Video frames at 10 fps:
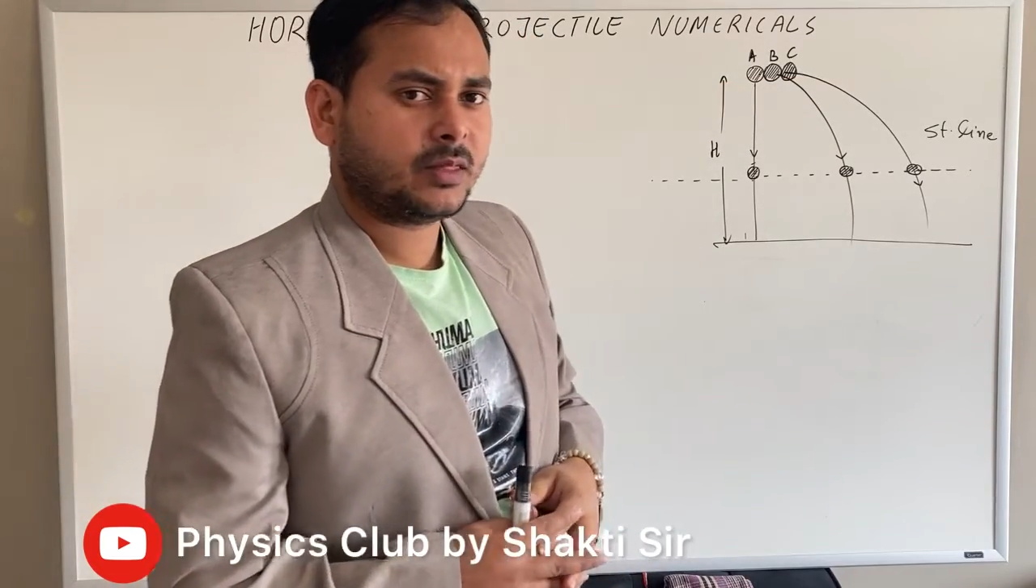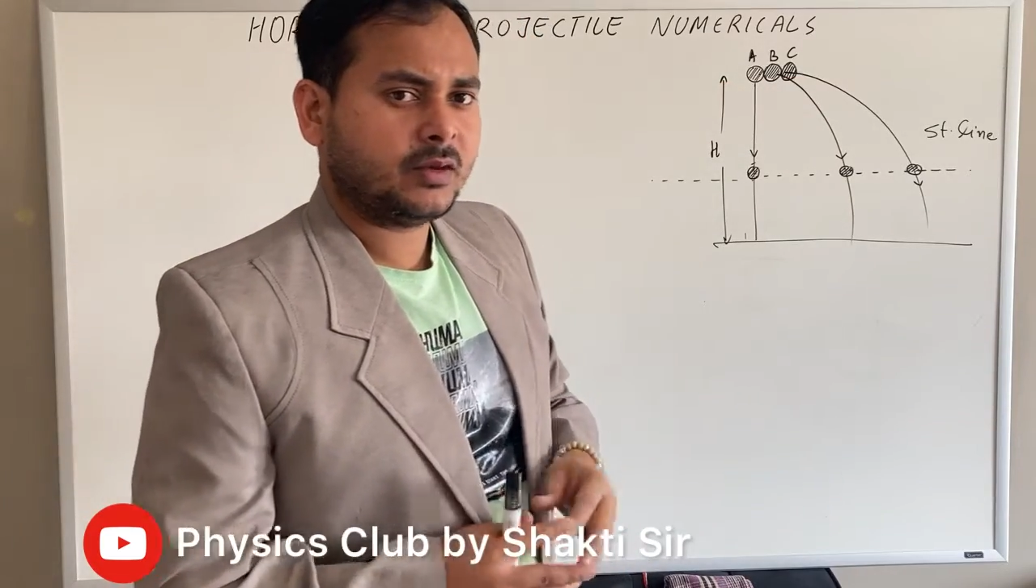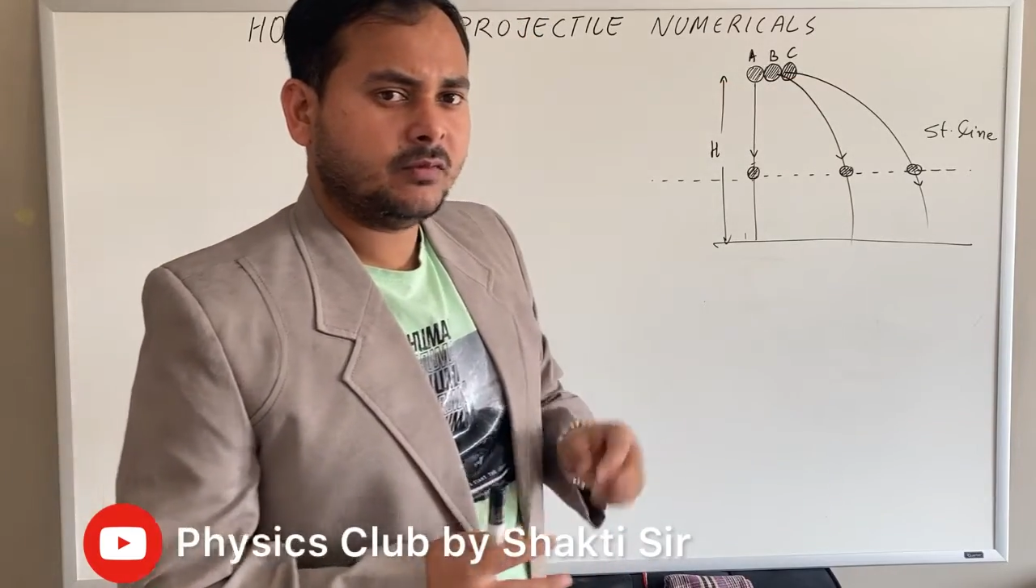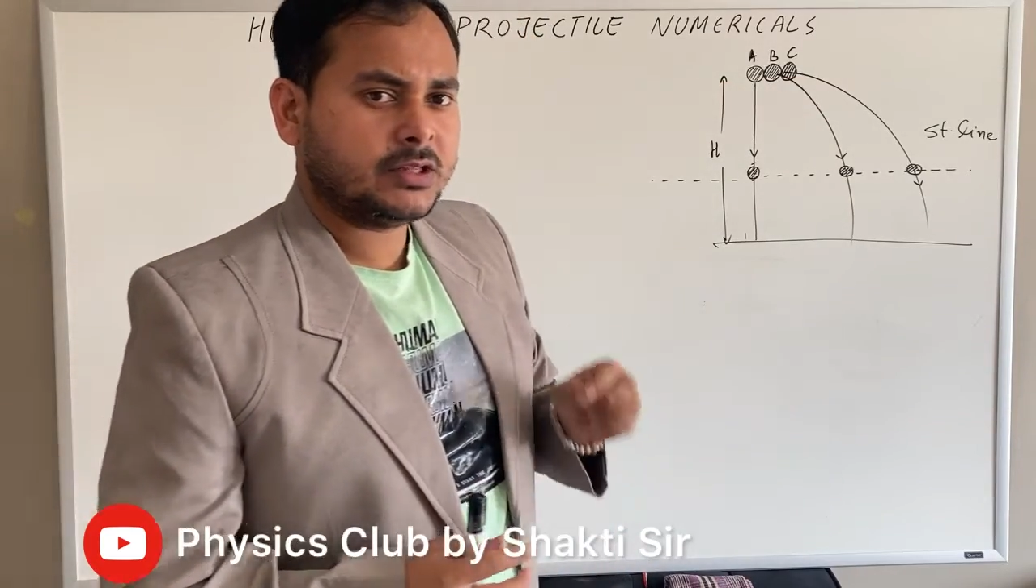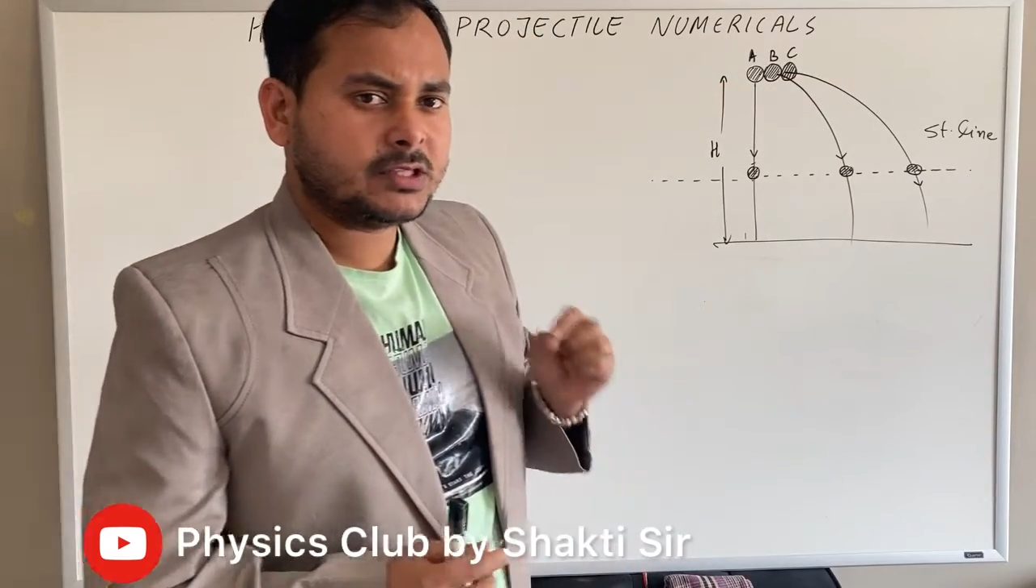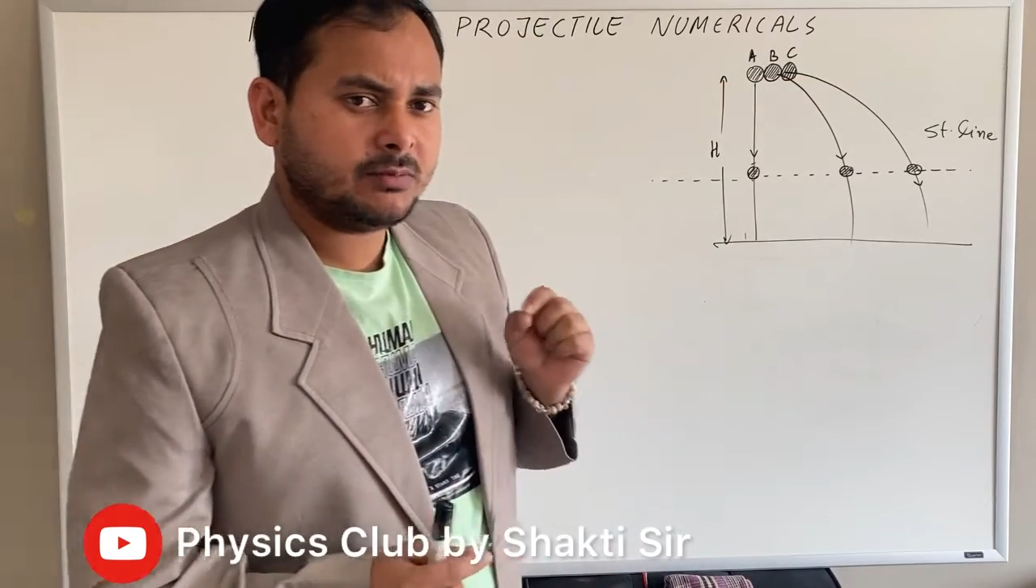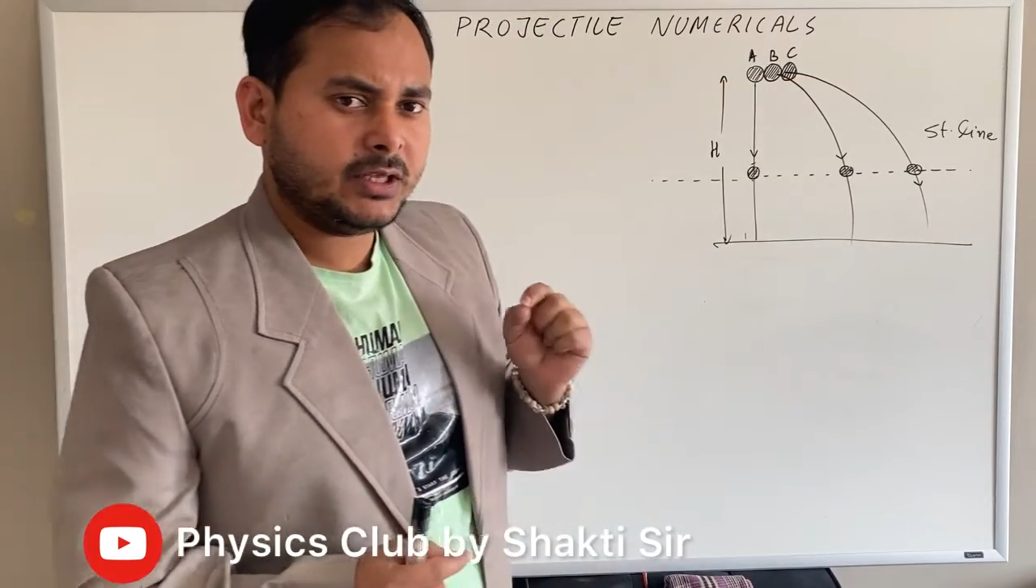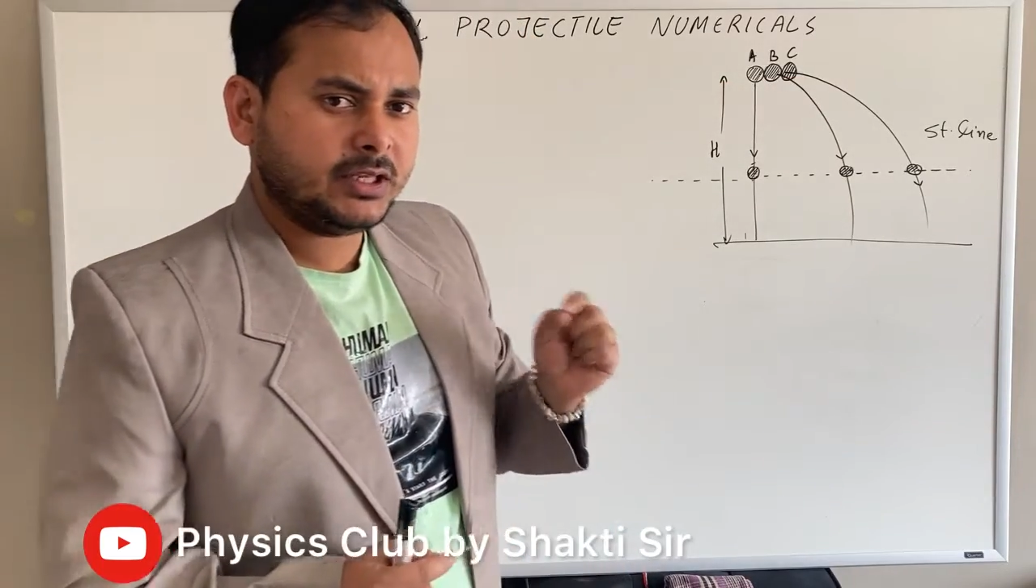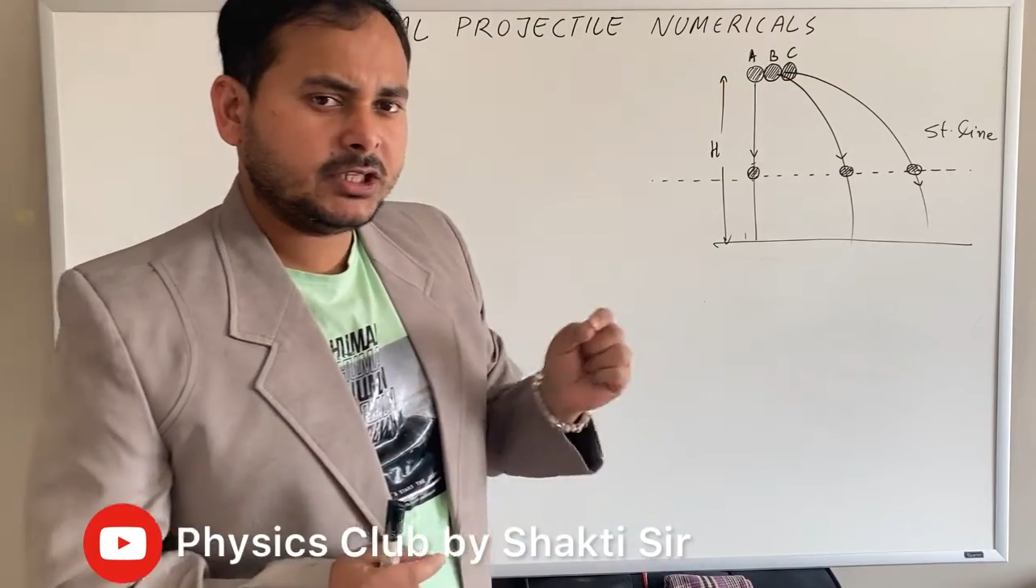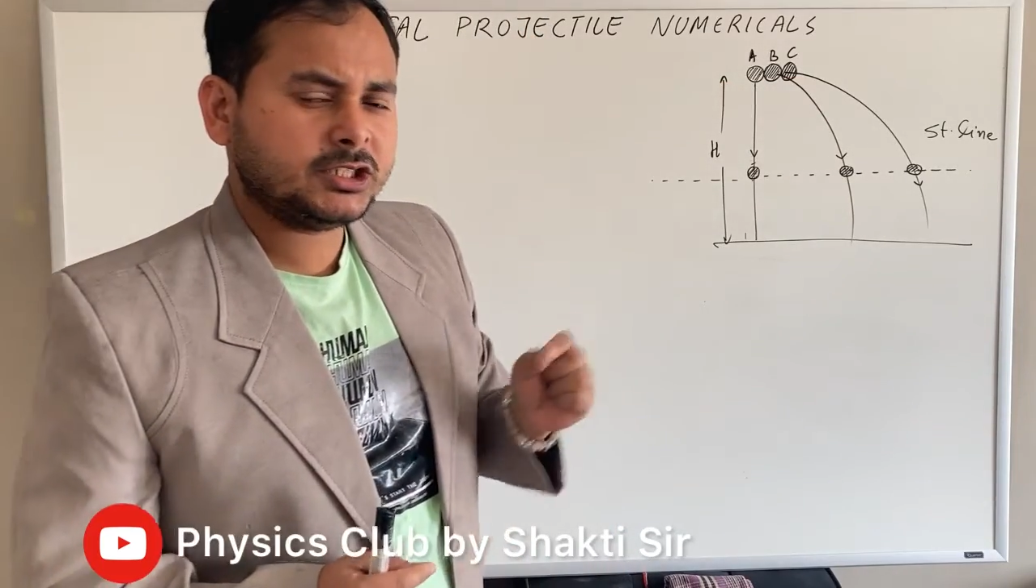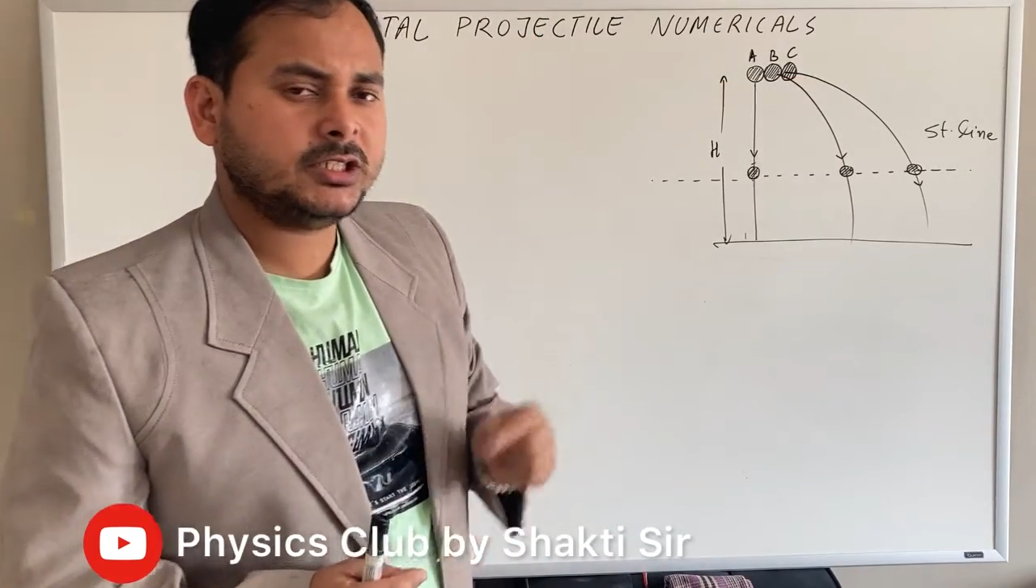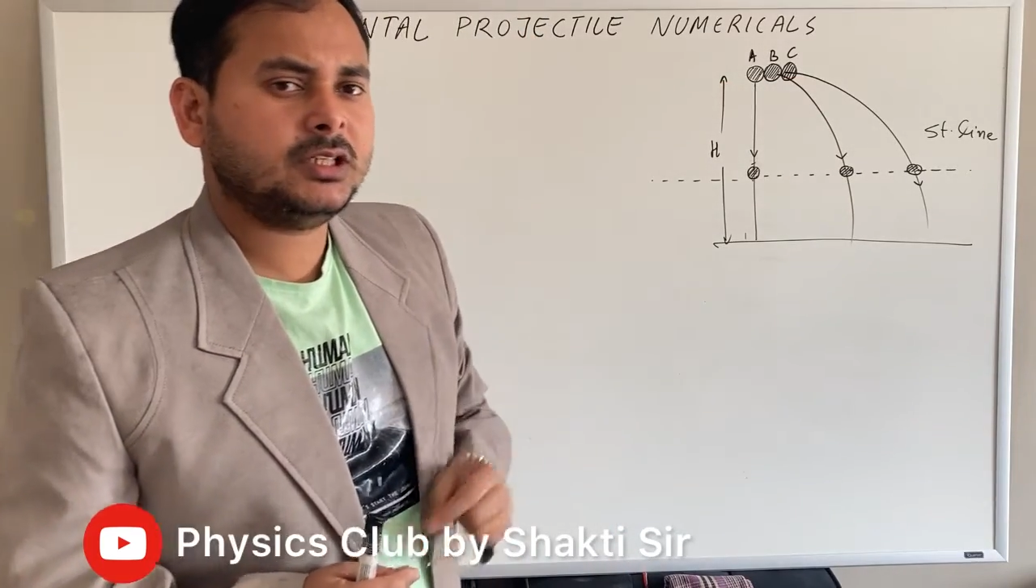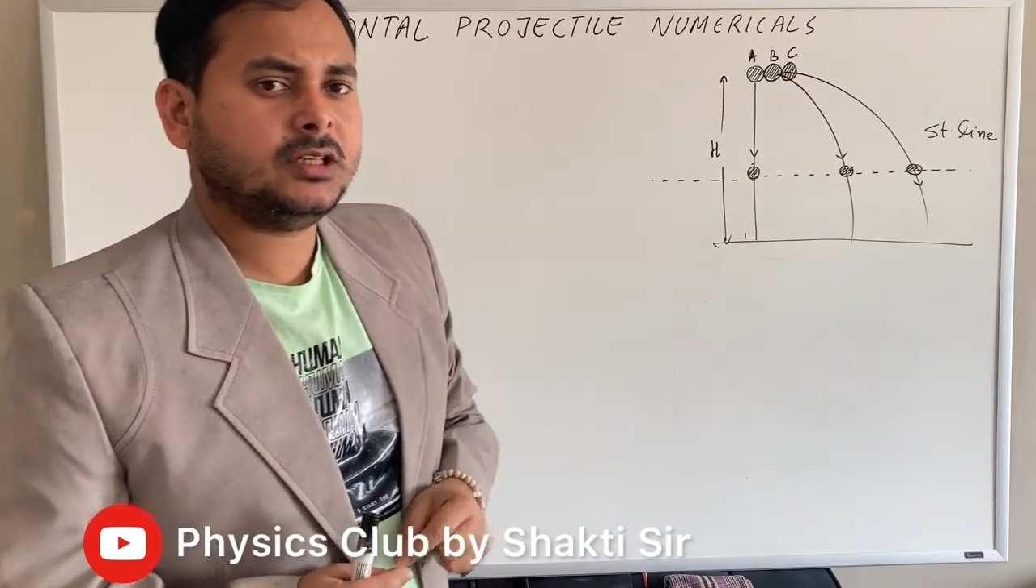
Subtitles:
with some initial